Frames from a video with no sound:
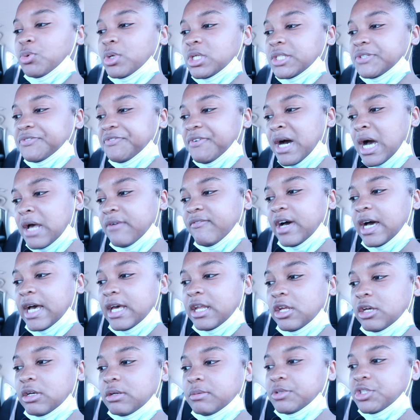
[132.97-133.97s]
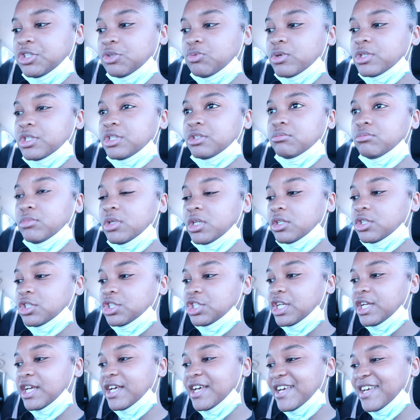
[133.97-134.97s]
She wants five items. She wants a
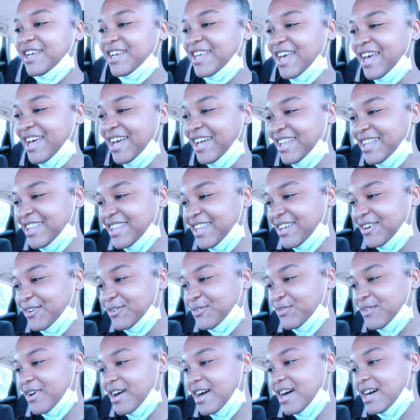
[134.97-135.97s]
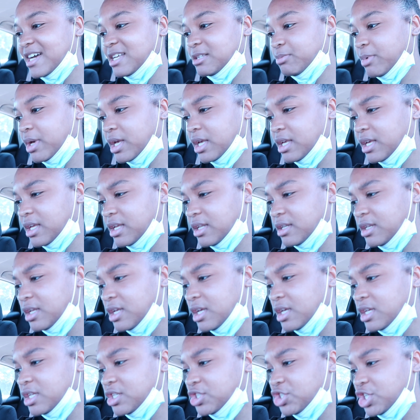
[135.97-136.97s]
milkshake, a little fries, bacon,
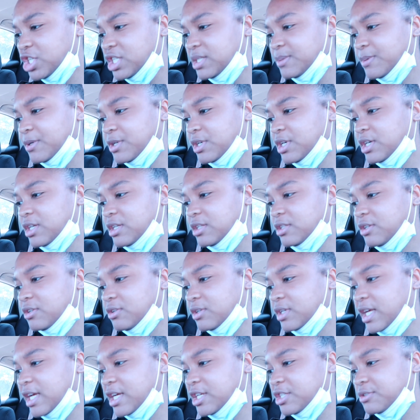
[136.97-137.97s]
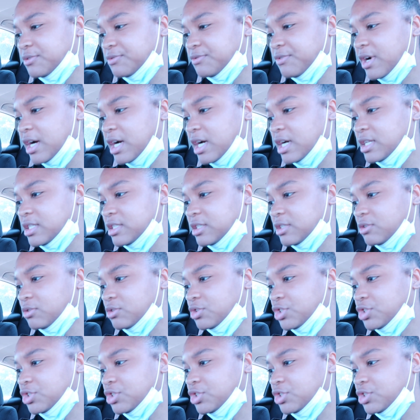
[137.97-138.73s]
cheeseburger, a little Cajun fries, a